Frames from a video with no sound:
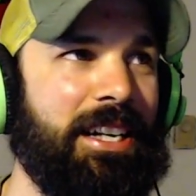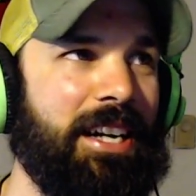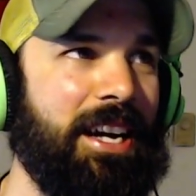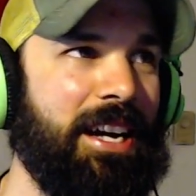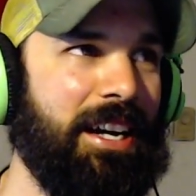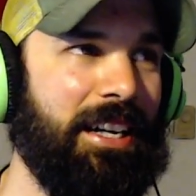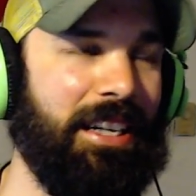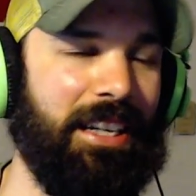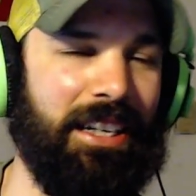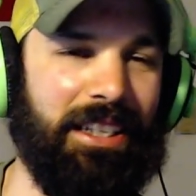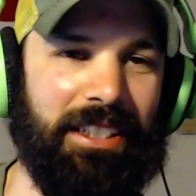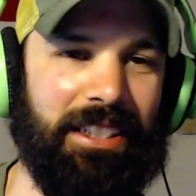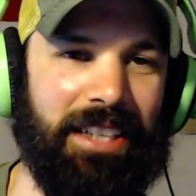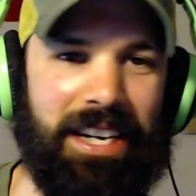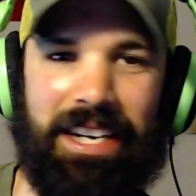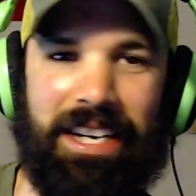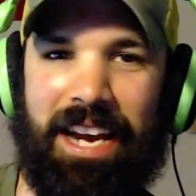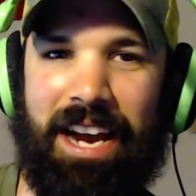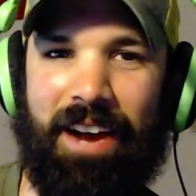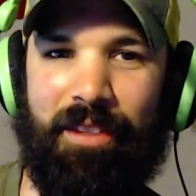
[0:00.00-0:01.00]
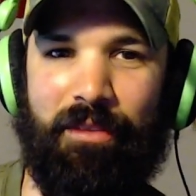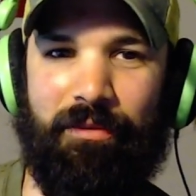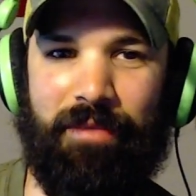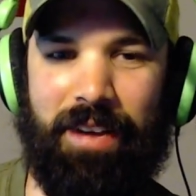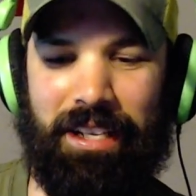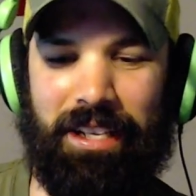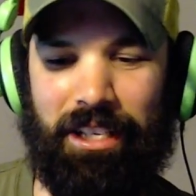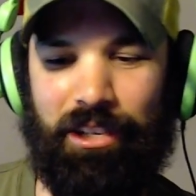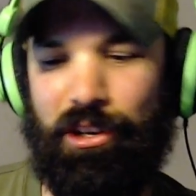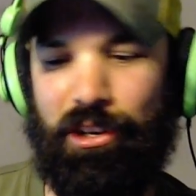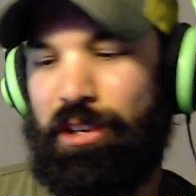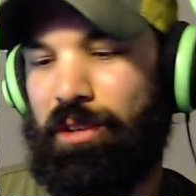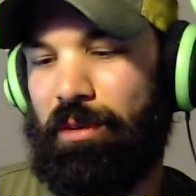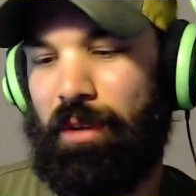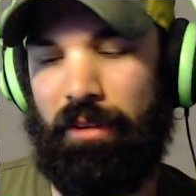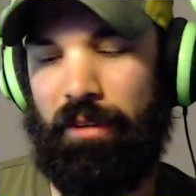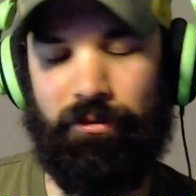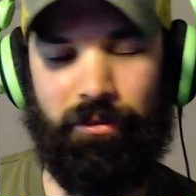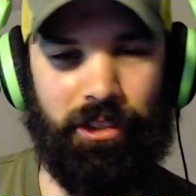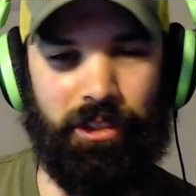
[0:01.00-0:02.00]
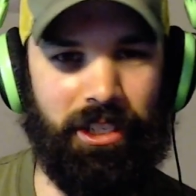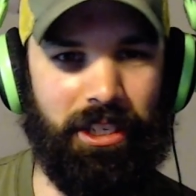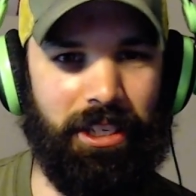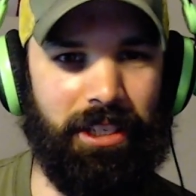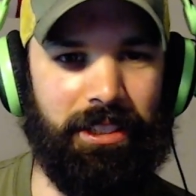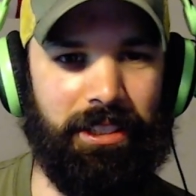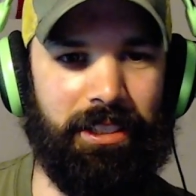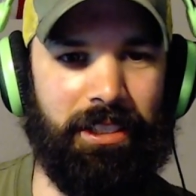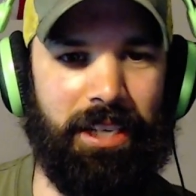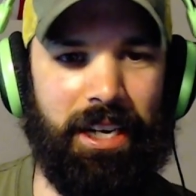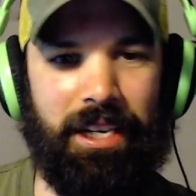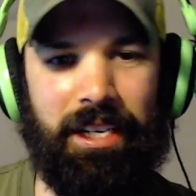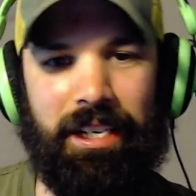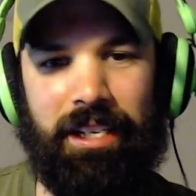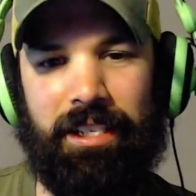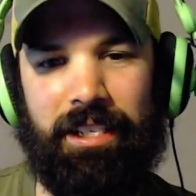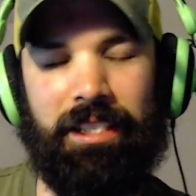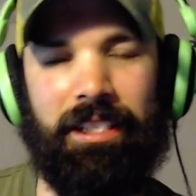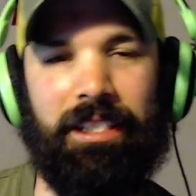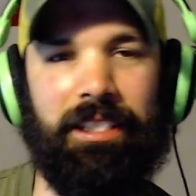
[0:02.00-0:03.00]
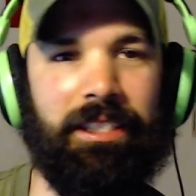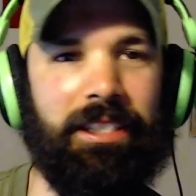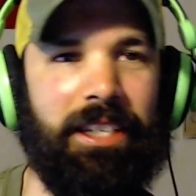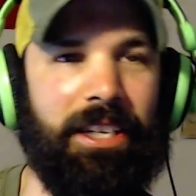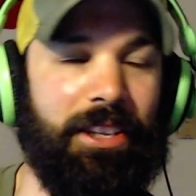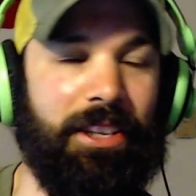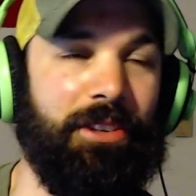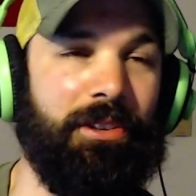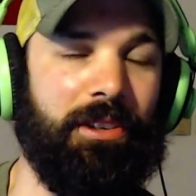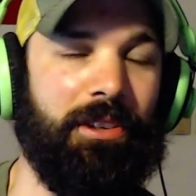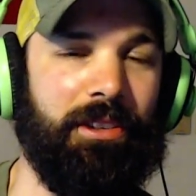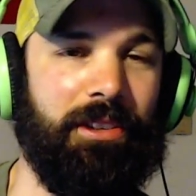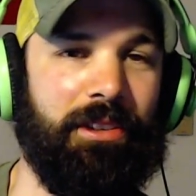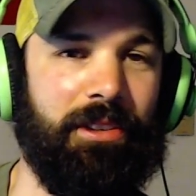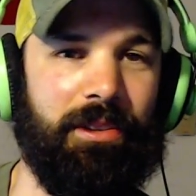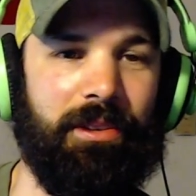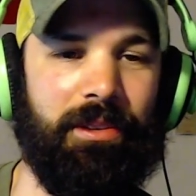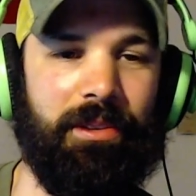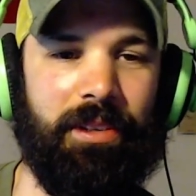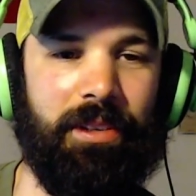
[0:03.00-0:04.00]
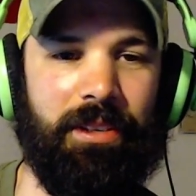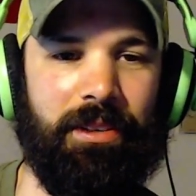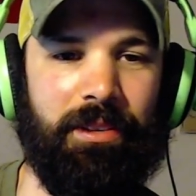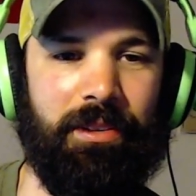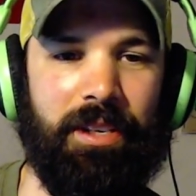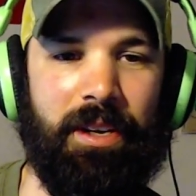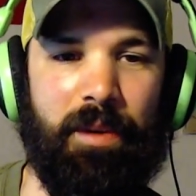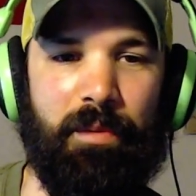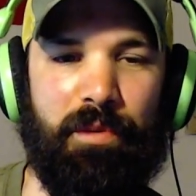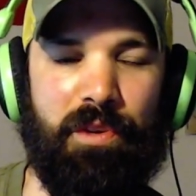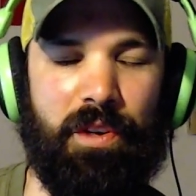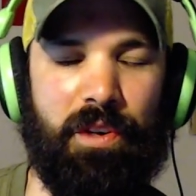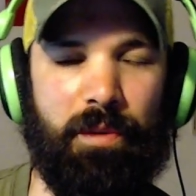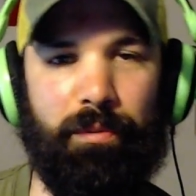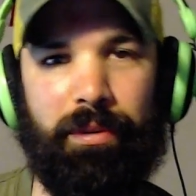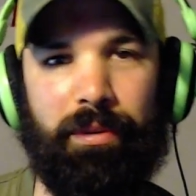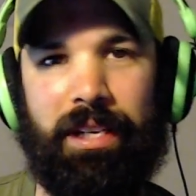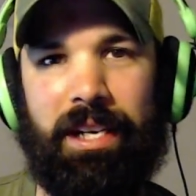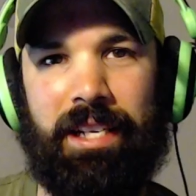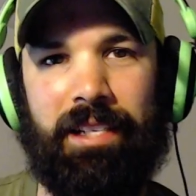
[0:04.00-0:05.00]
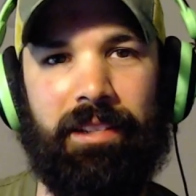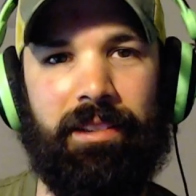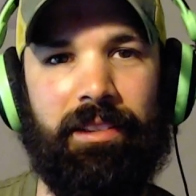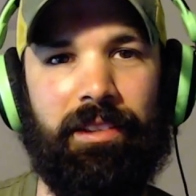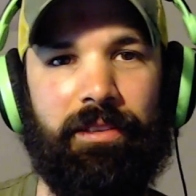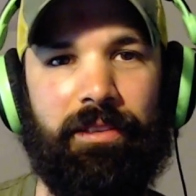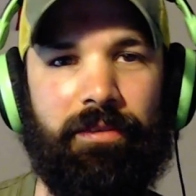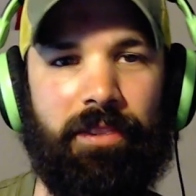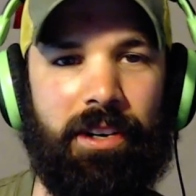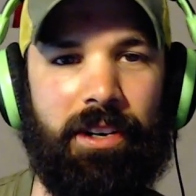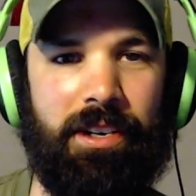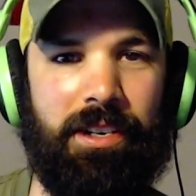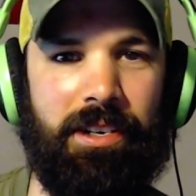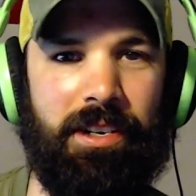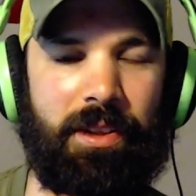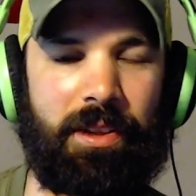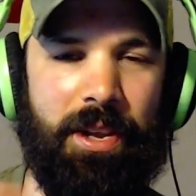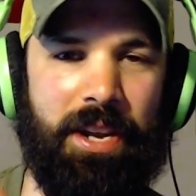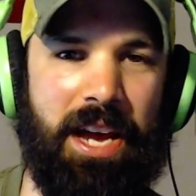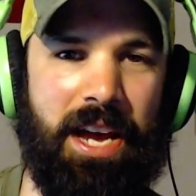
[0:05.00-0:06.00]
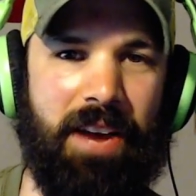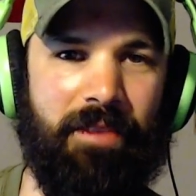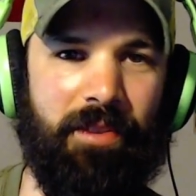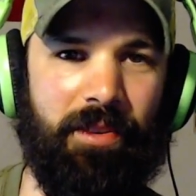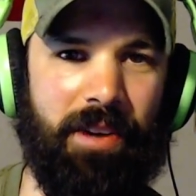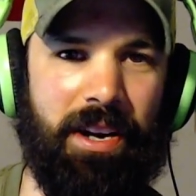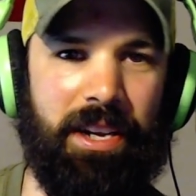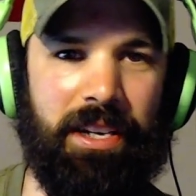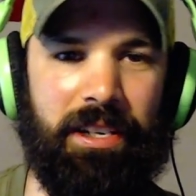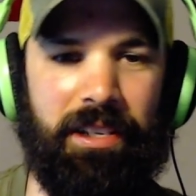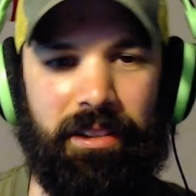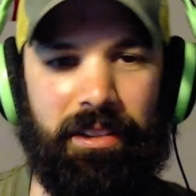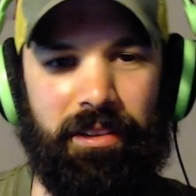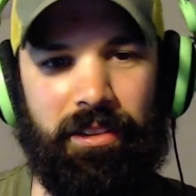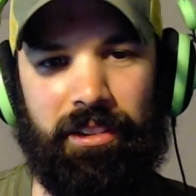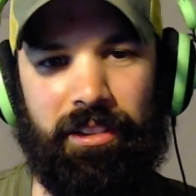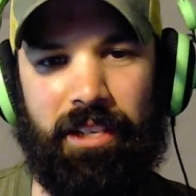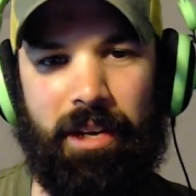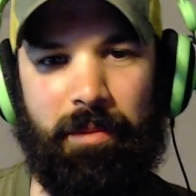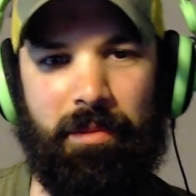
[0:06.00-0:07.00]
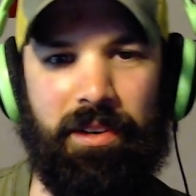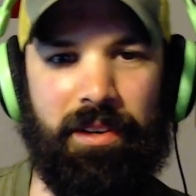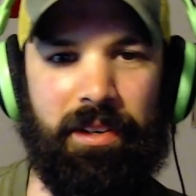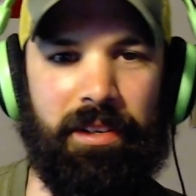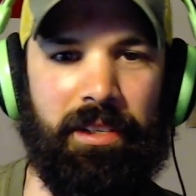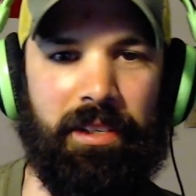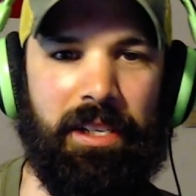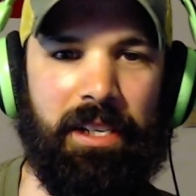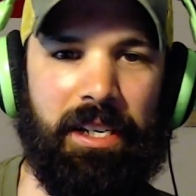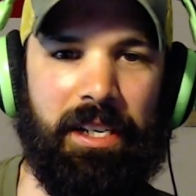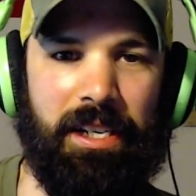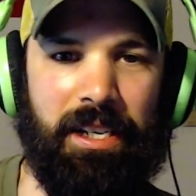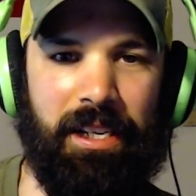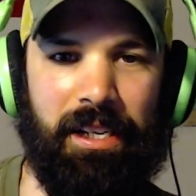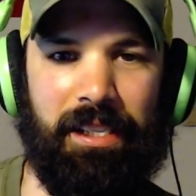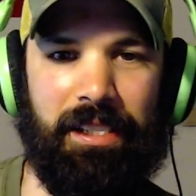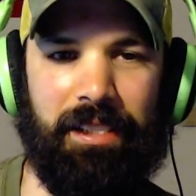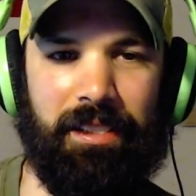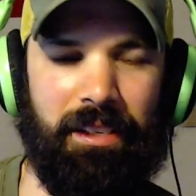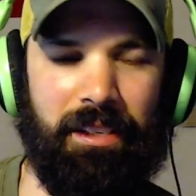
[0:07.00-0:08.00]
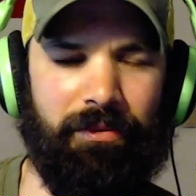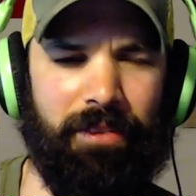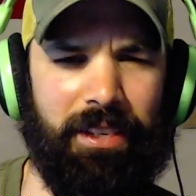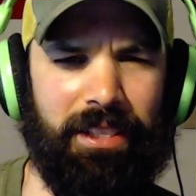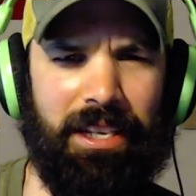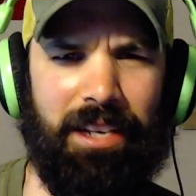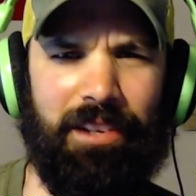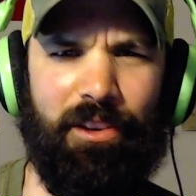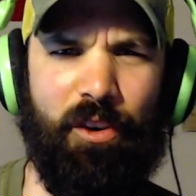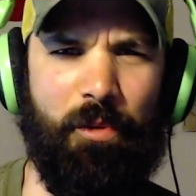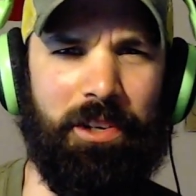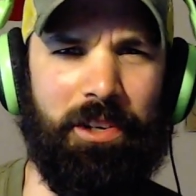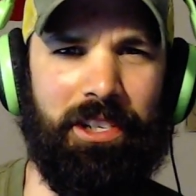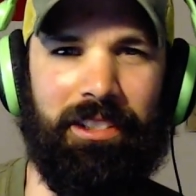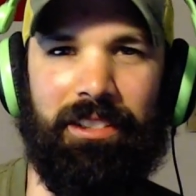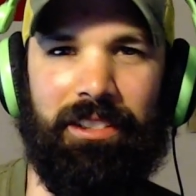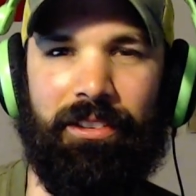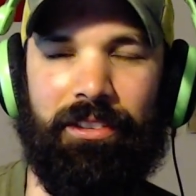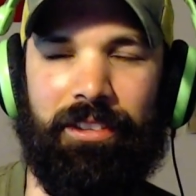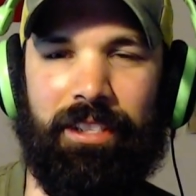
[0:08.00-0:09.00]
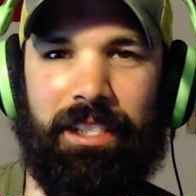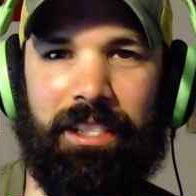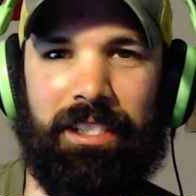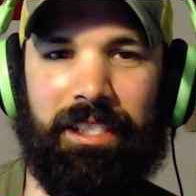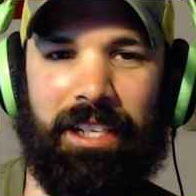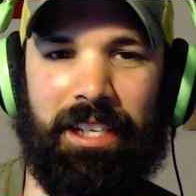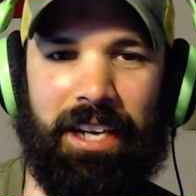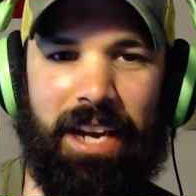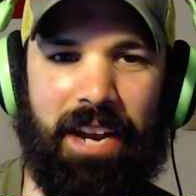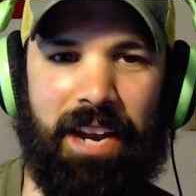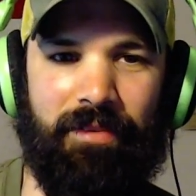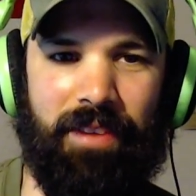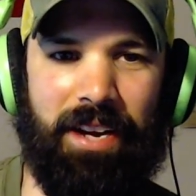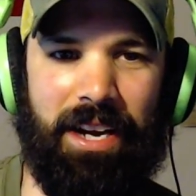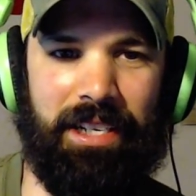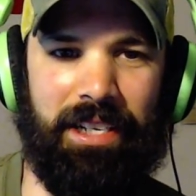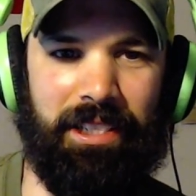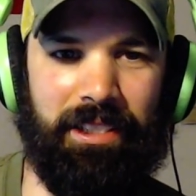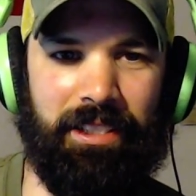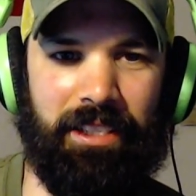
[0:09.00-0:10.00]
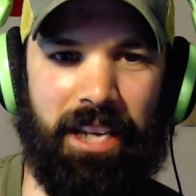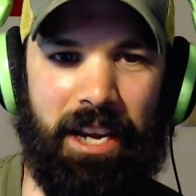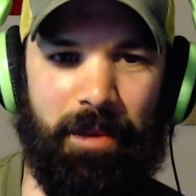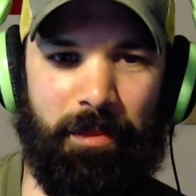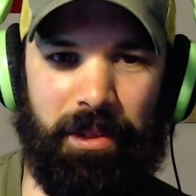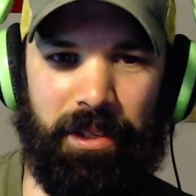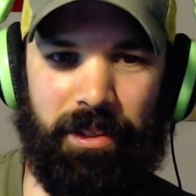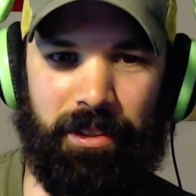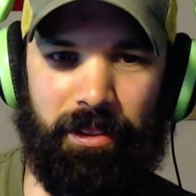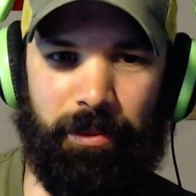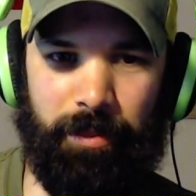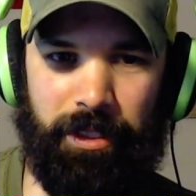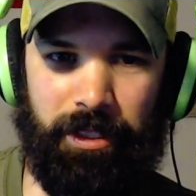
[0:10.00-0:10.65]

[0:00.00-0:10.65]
like how the fact that you can do like first cut and second cut, and then you can do, you can plant in the fall, and then have it ready in the summer, stuff like that. A whole bunch of little things that kind of add to the game a little bit.